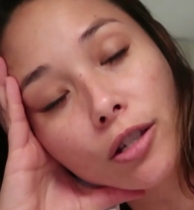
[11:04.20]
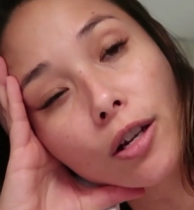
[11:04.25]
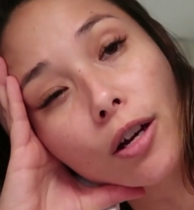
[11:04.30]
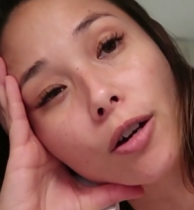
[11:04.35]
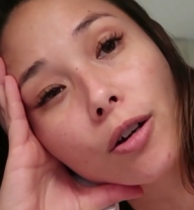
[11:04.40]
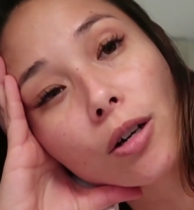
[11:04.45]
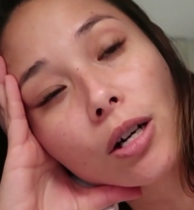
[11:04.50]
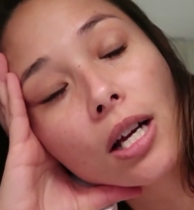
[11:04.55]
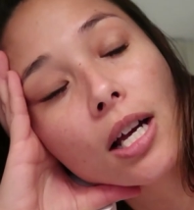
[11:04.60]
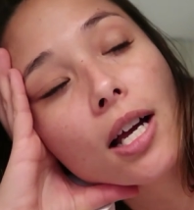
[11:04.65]

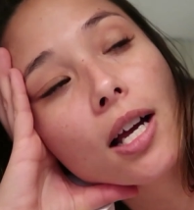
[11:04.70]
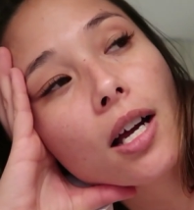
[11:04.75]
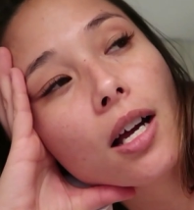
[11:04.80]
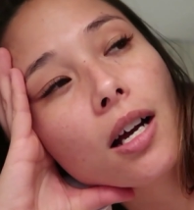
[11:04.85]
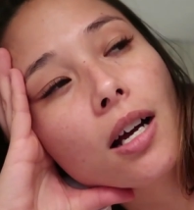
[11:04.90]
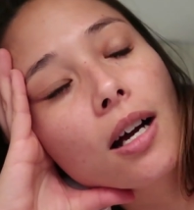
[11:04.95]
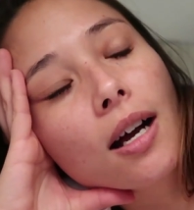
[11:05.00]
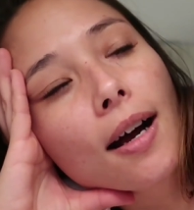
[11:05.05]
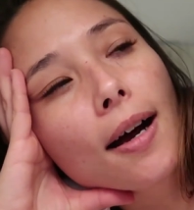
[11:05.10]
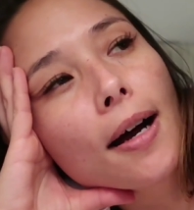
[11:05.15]
So
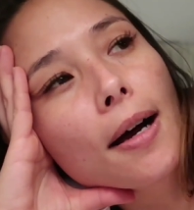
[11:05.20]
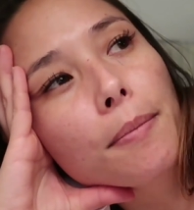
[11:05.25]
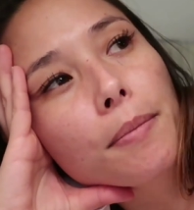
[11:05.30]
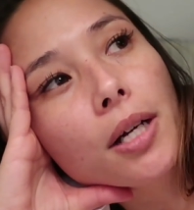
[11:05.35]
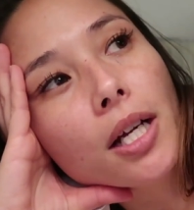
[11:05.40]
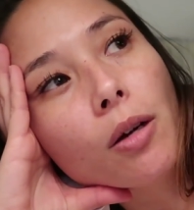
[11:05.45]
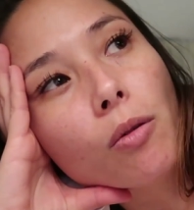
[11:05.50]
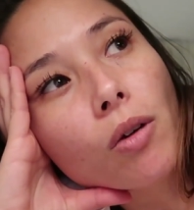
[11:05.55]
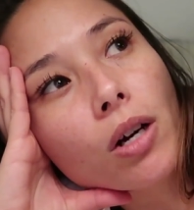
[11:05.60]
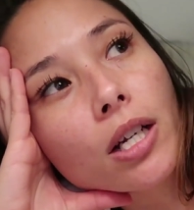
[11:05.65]

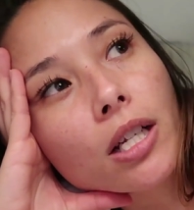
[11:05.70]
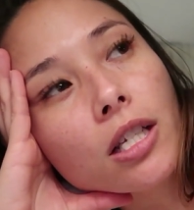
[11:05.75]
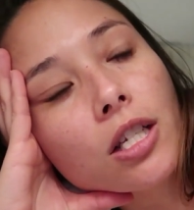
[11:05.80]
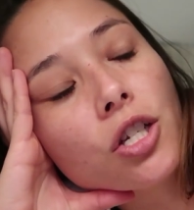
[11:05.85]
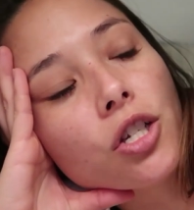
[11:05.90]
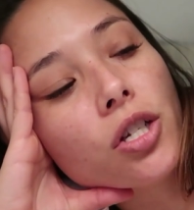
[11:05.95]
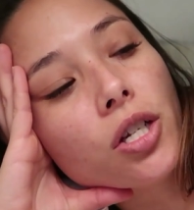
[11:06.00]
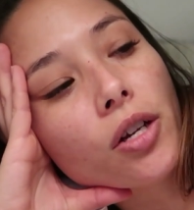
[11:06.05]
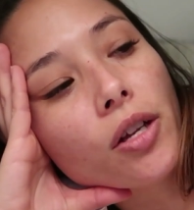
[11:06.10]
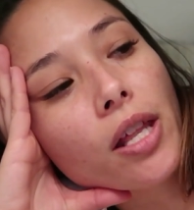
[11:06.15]
I wanted
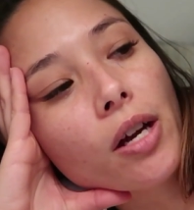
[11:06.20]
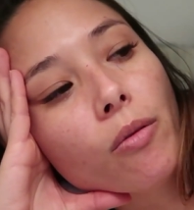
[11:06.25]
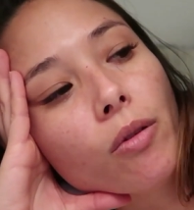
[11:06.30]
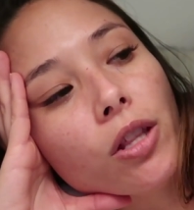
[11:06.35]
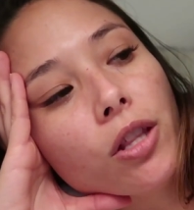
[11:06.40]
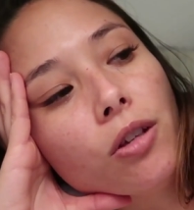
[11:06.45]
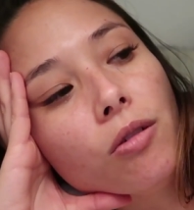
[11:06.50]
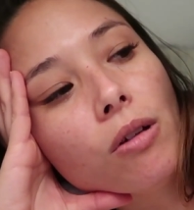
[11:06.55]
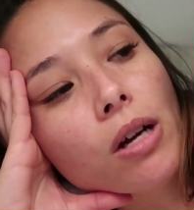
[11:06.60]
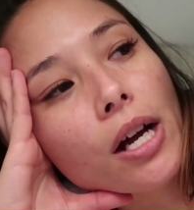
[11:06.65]
to share that
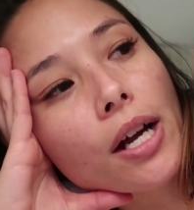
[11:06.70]
with you